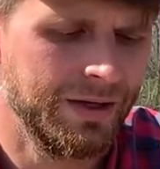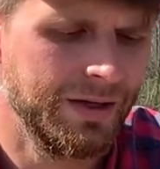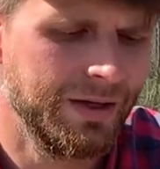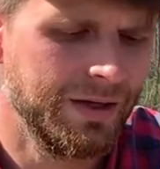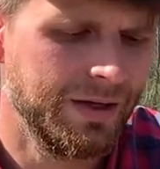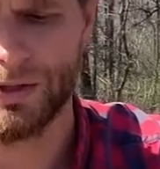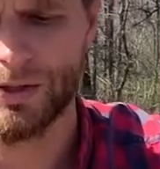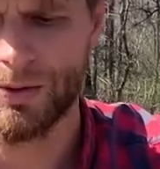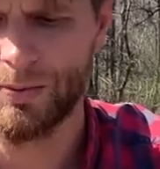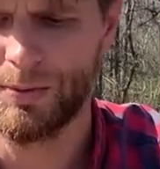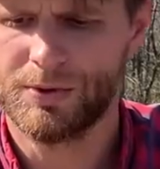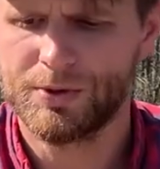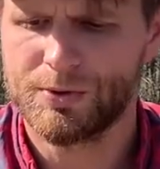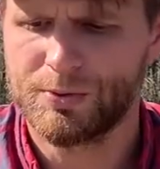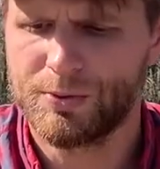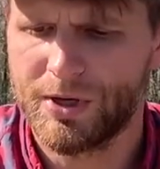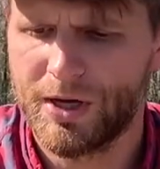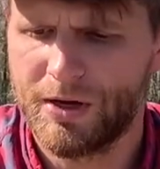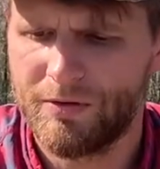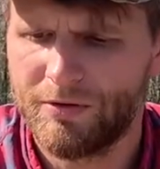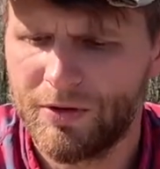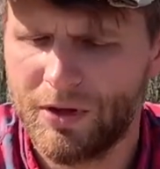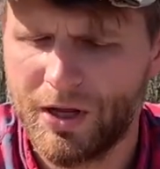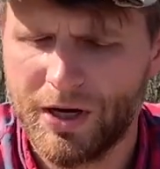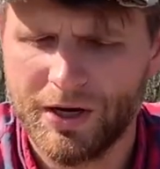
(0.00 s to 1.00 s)
I suppose we
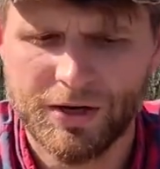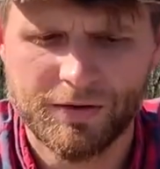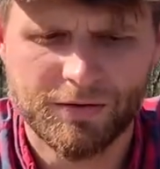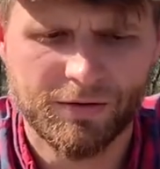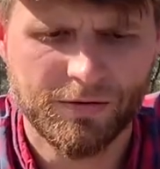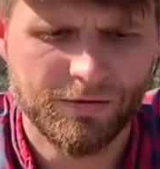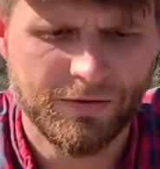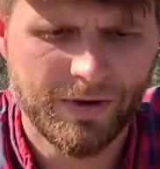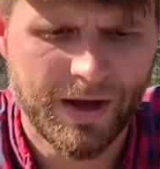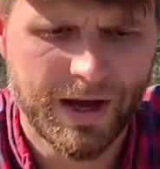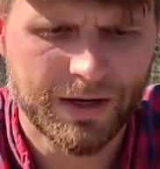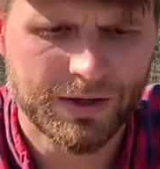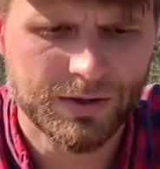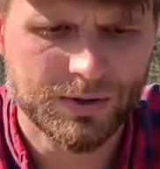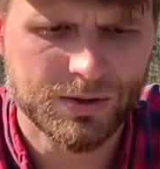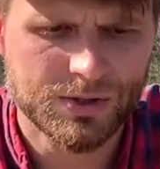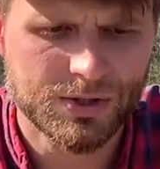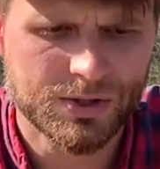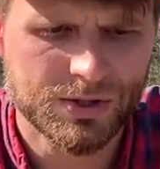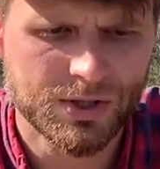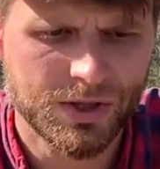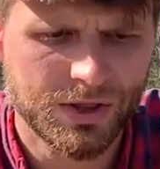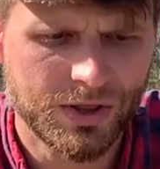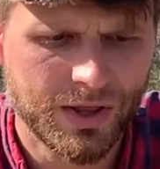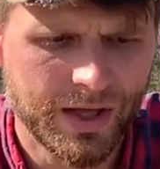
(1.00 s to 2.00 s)
have a lot of different factors
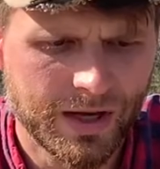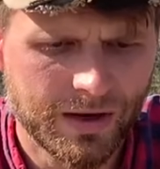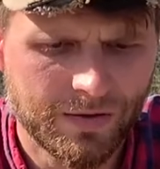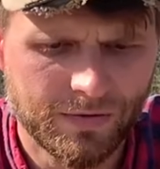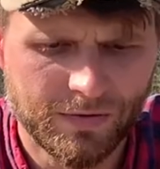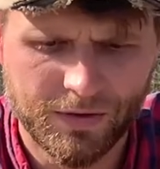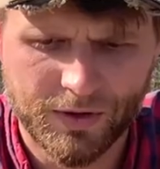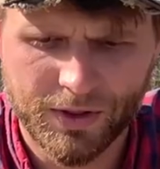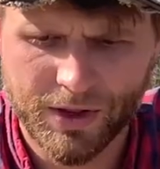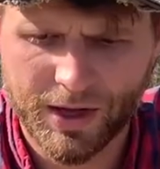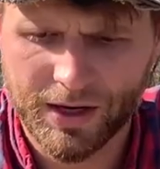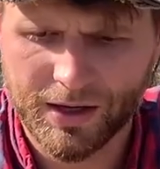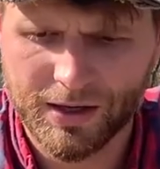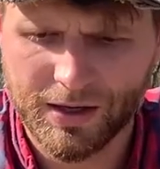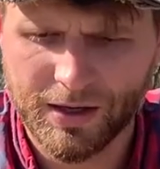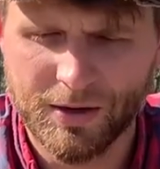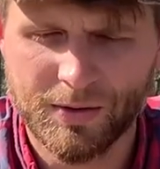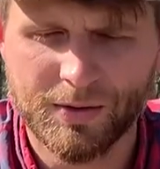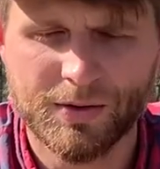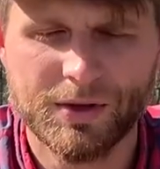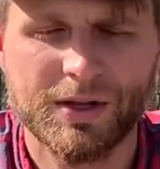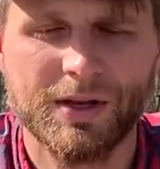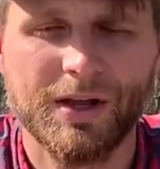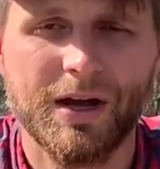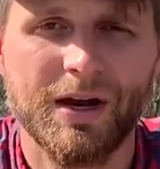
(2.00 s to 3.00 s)
to thank for that
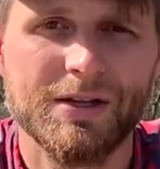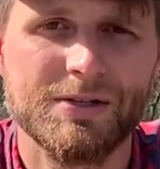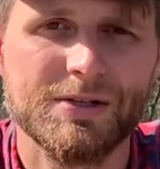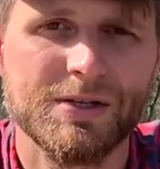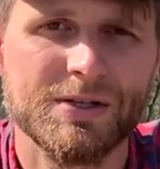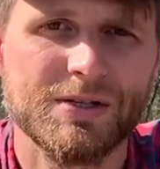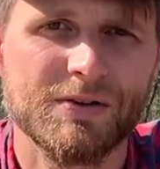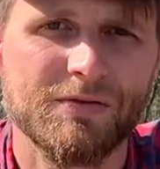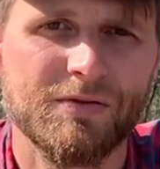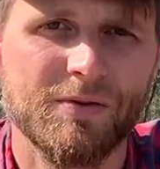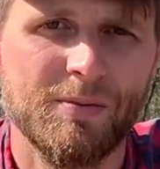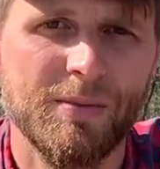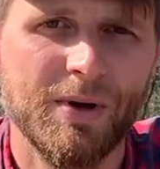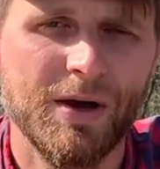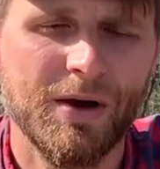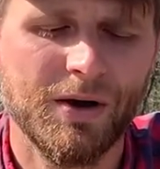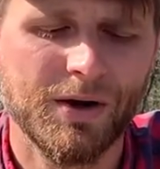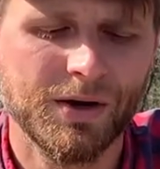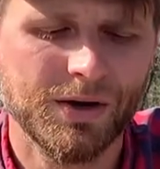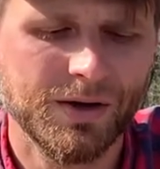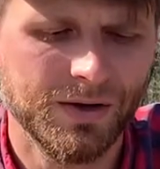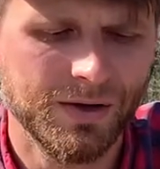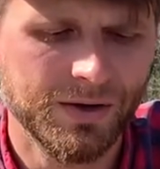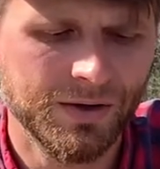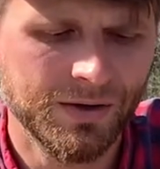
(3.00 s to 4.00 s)
here in the United States of
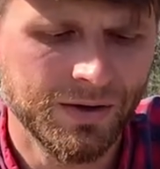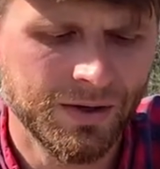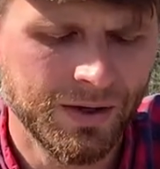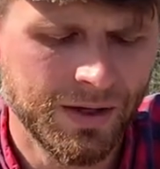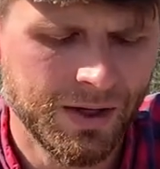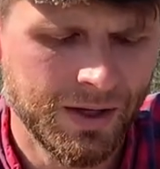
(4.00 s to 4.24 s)
America.